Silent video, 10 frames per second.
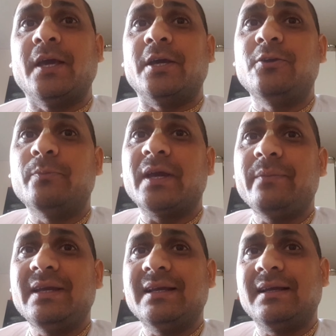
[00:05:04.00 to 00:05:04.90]
You may
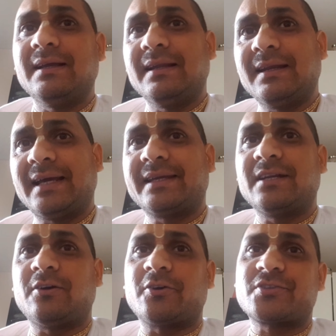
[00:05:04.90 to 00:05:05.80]
be like
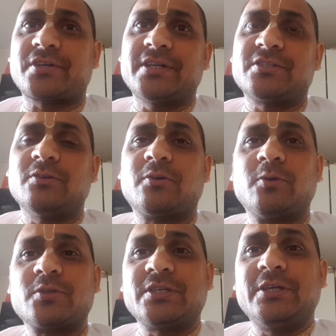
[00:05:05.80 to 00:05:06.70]
an ostrich,
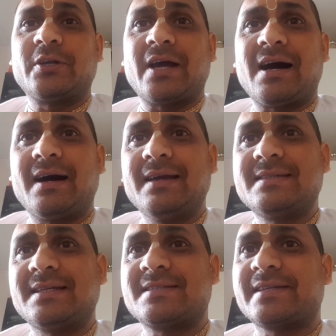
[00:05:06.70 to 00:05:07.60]
closing your eyes
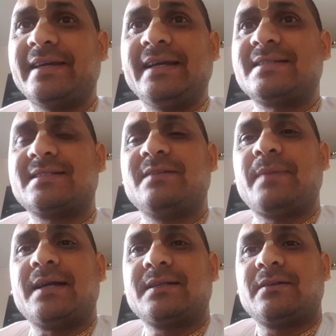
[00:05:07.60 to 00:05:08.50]
and saying it doesn't
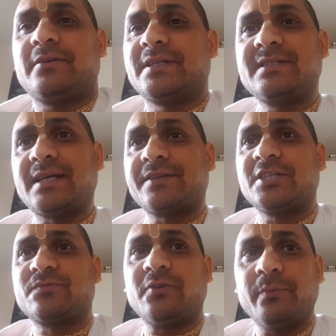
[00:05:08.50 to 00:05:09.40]
matter or doesn't
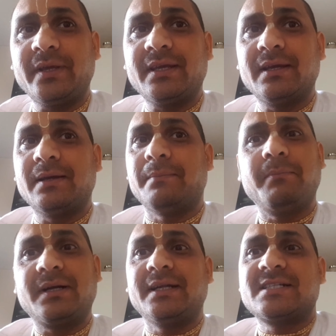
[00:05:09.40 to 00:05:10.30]
exist for me,
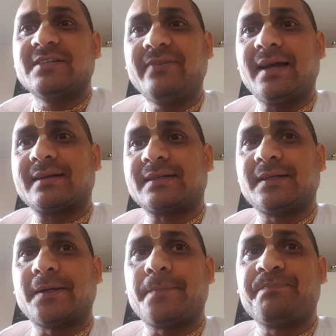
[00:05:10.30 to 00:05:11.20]
but it's a fact.
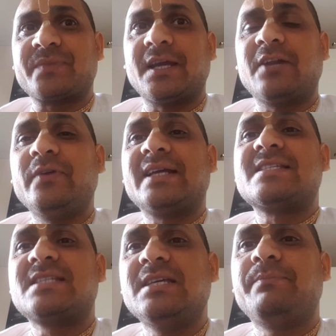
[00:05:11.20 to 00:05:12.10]
And we can
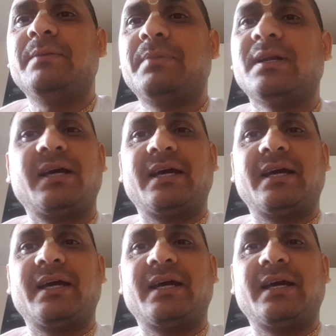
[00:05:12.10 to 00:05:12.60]
see people